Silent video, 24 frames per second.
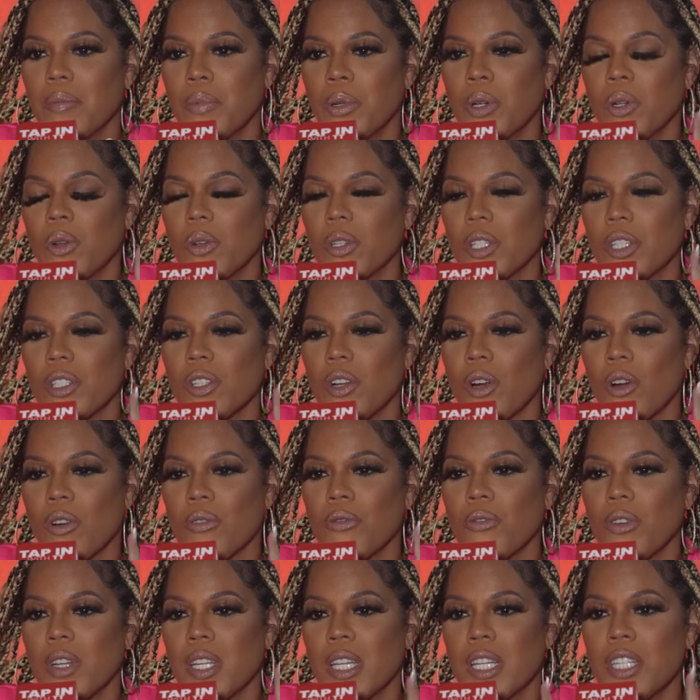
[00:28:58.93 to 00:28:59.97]
Yeah. put on this earth
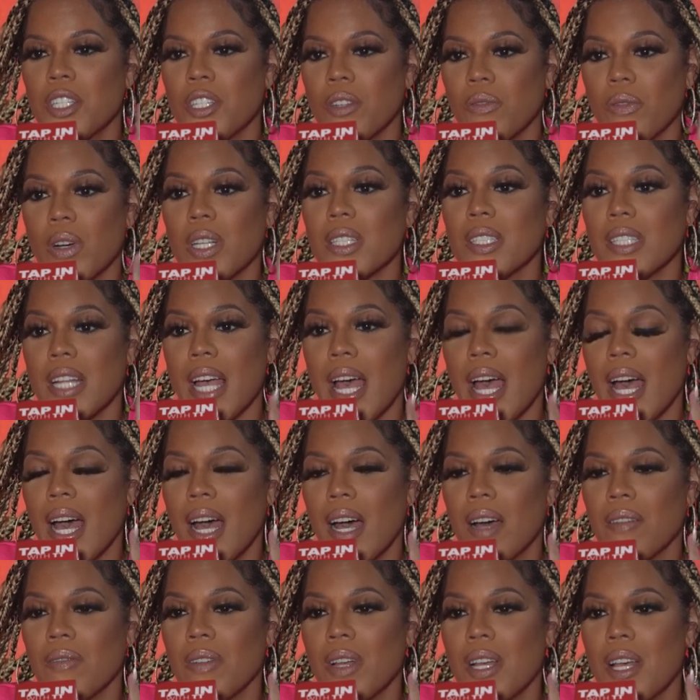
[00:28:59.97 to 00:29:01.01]
for each of us to
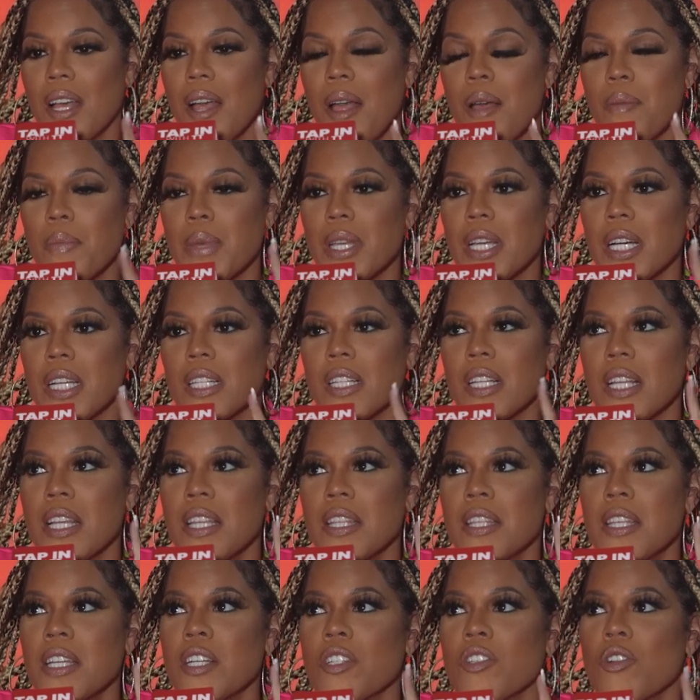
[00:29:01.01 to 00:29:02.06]
have, because
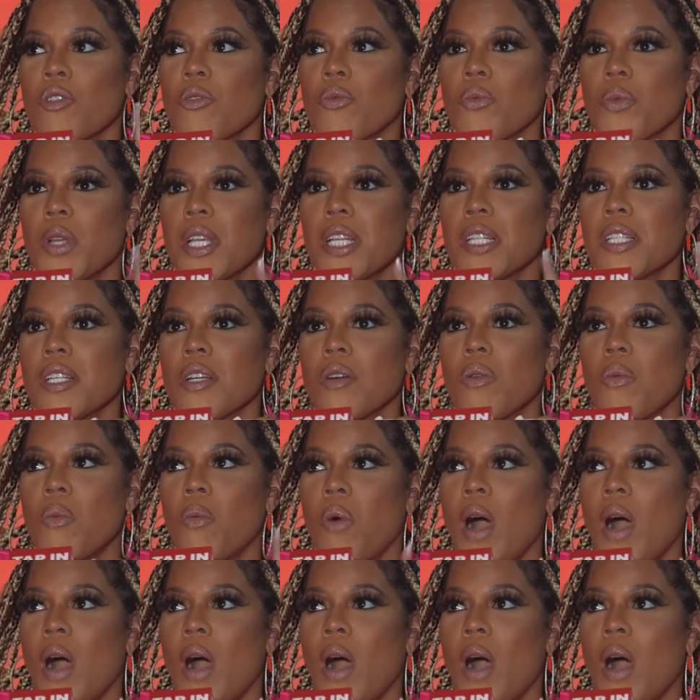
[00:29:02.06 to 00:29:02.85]
there's a reason